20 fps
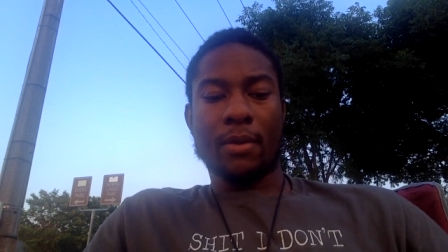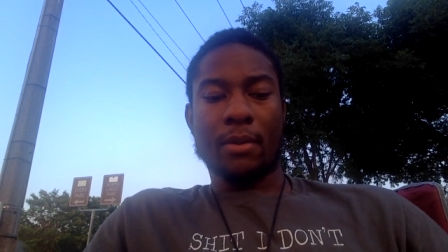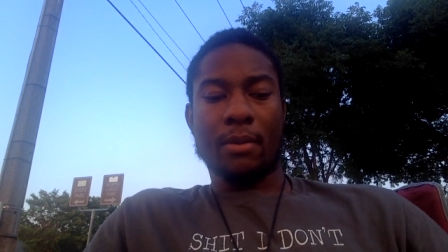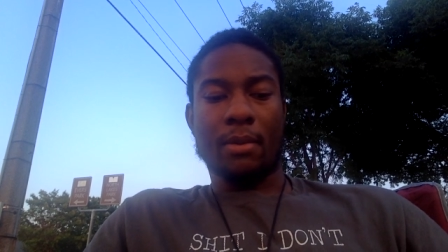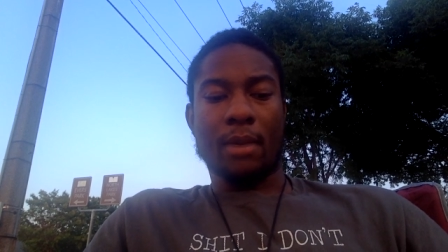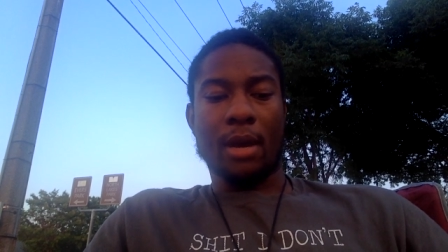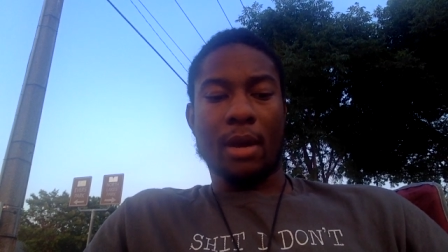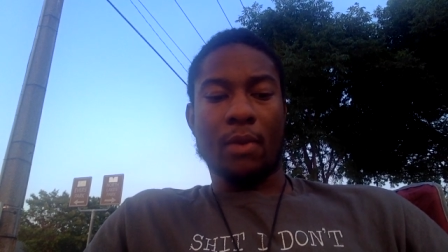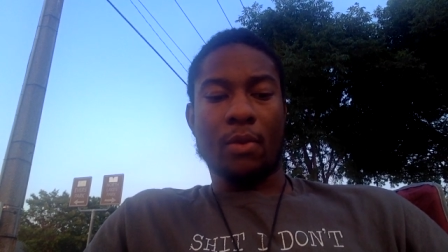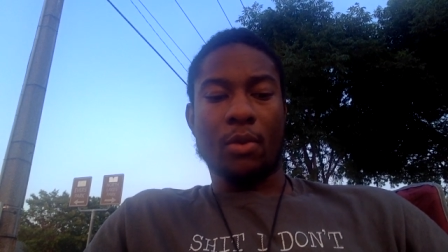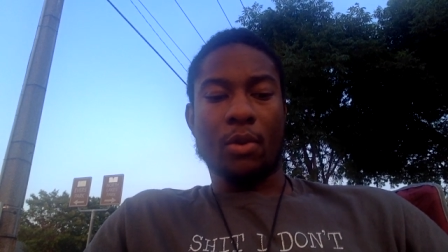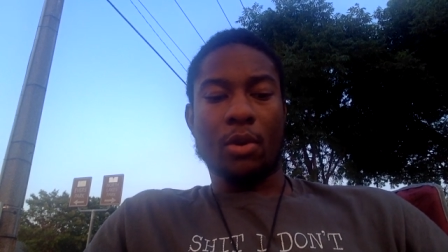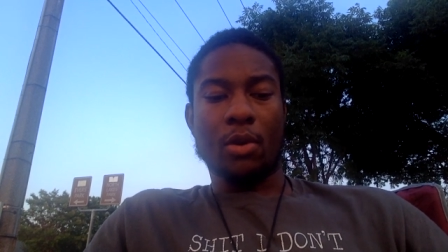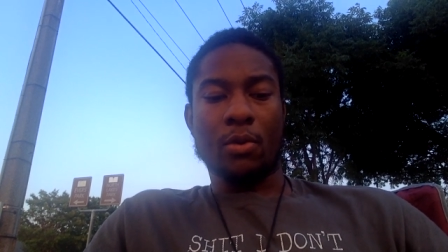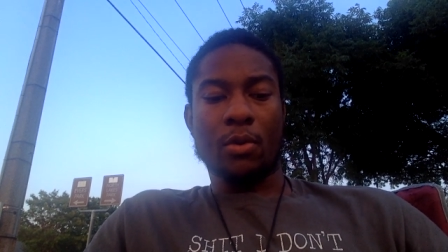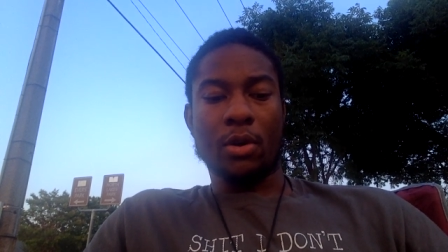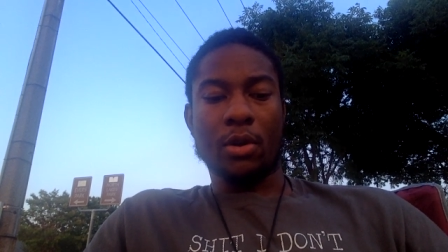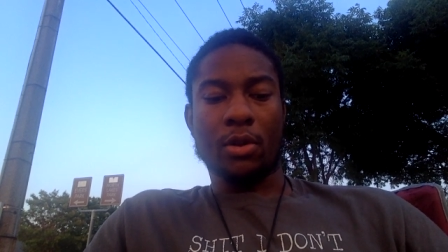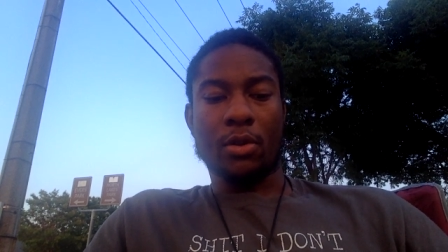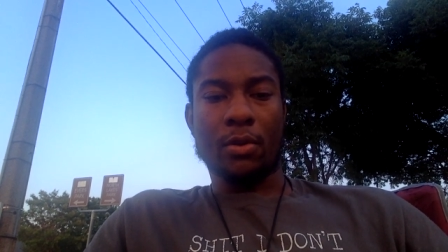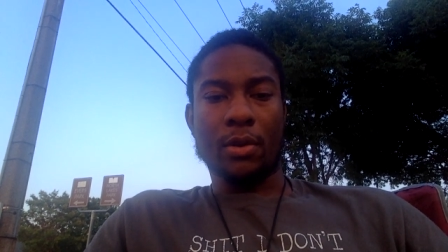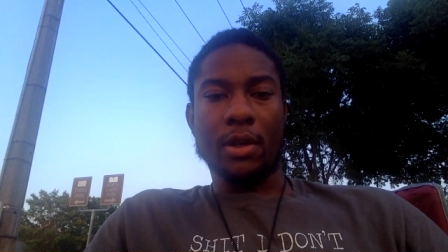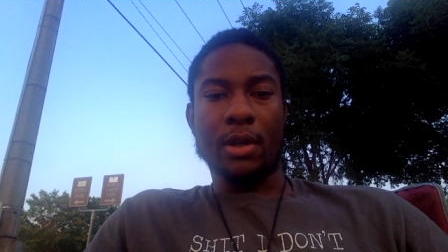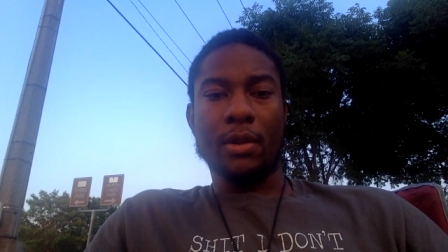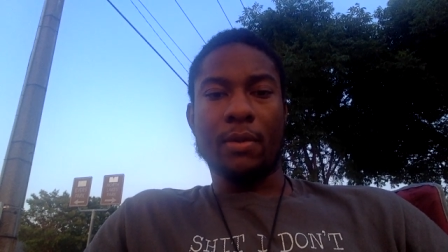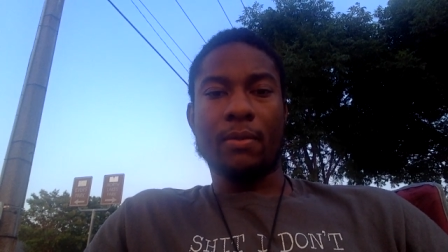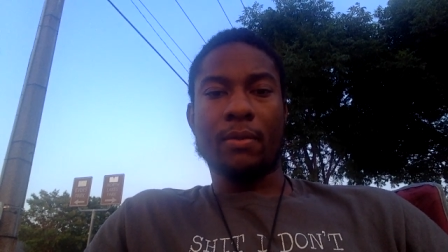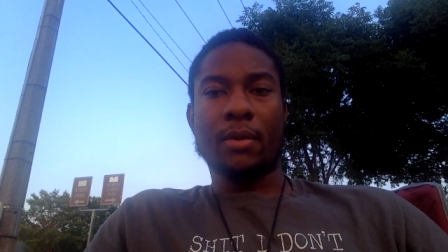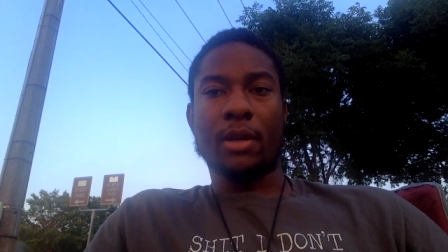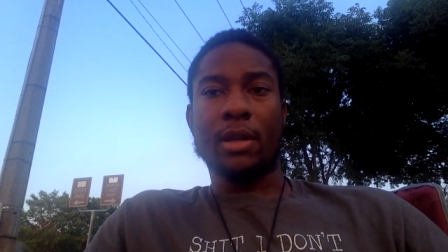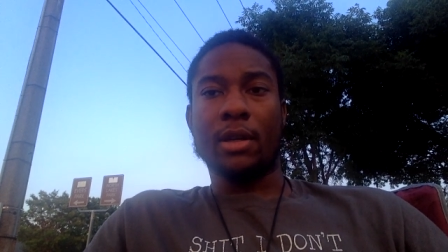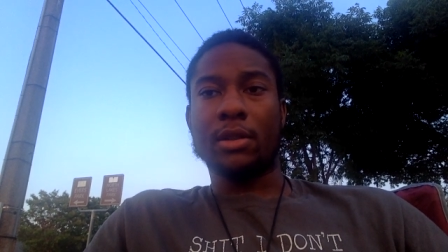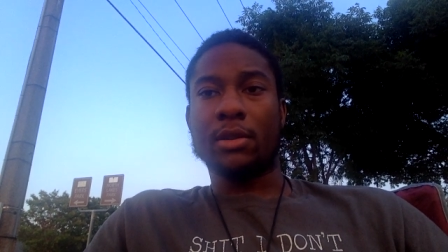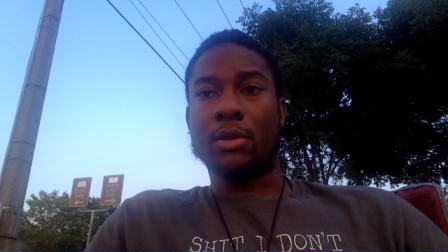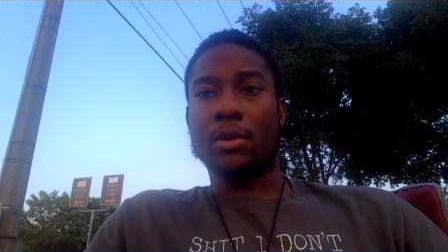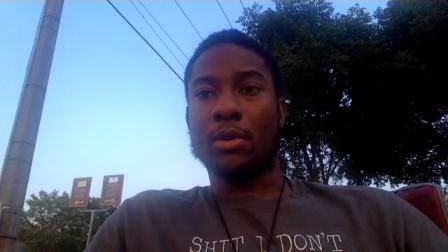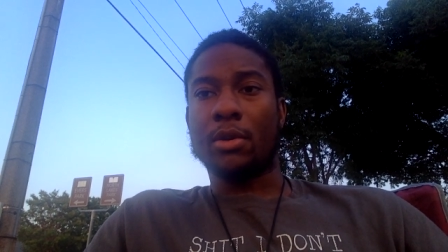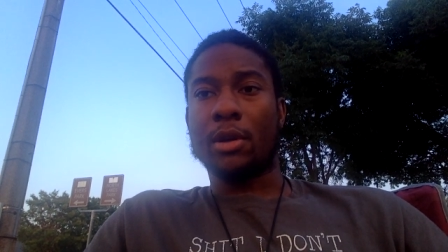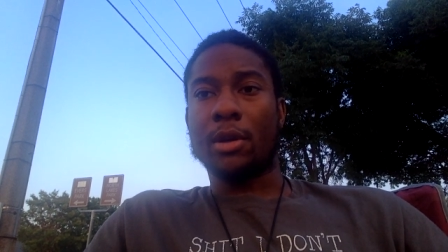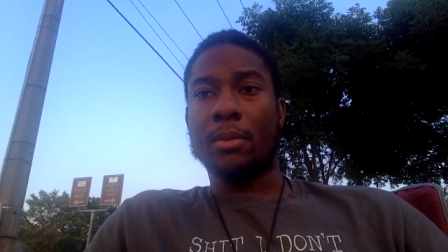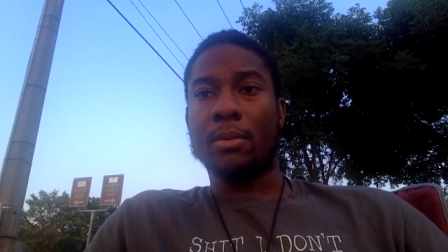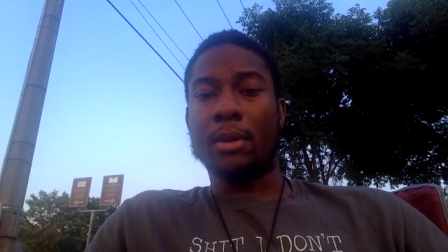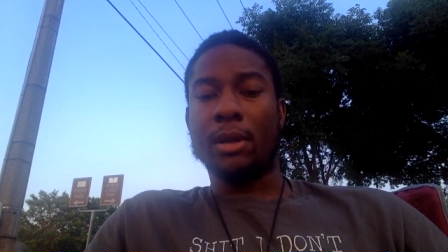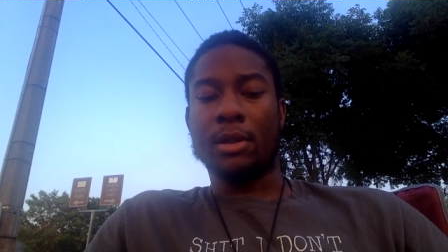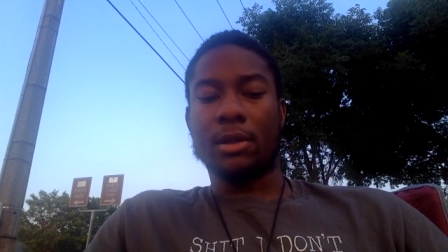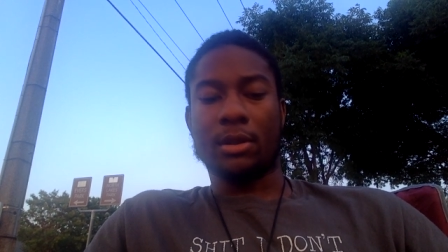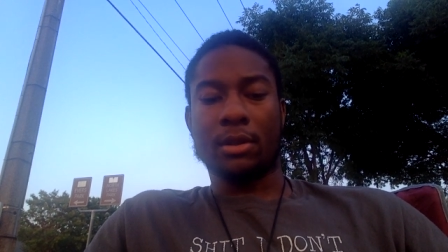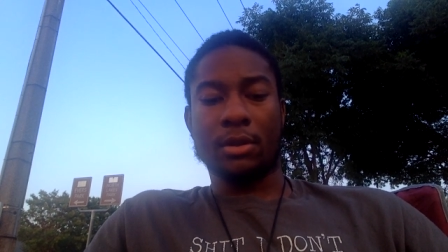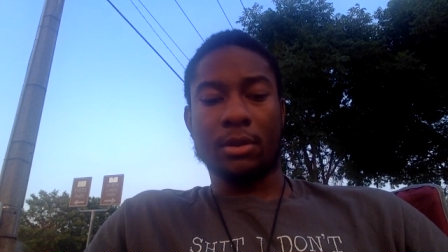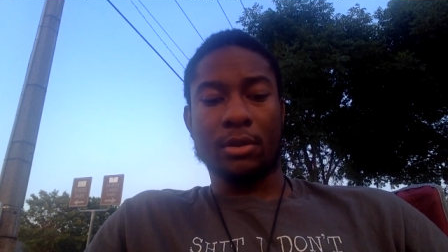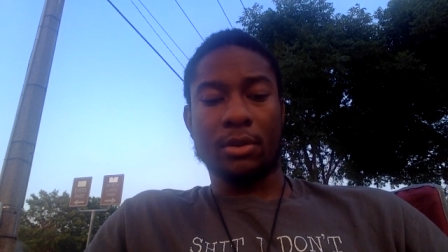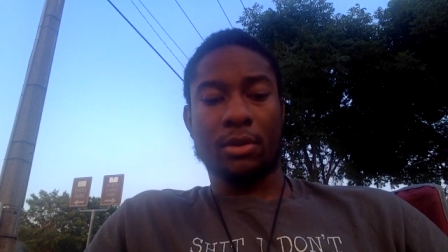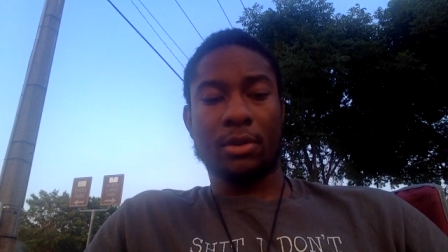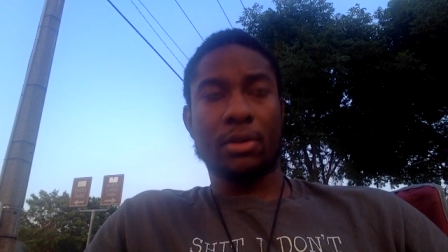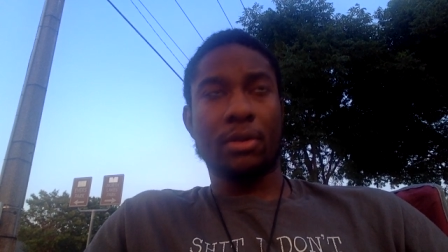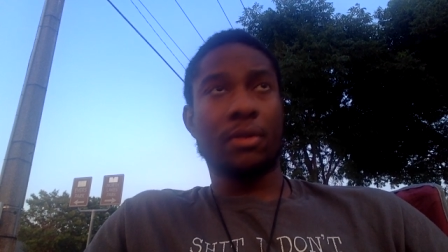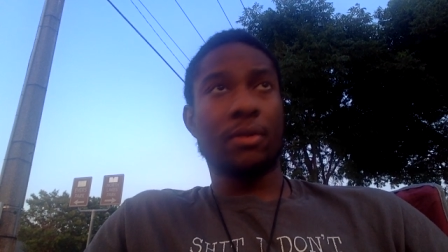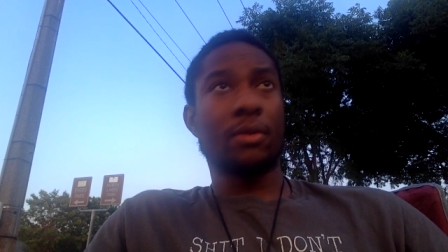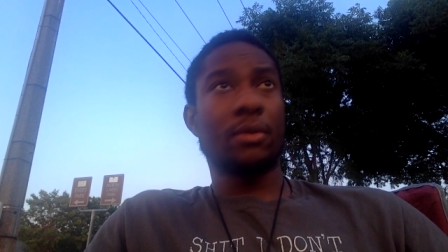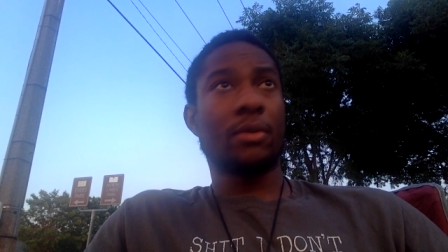by World War III and these nuclear missiles.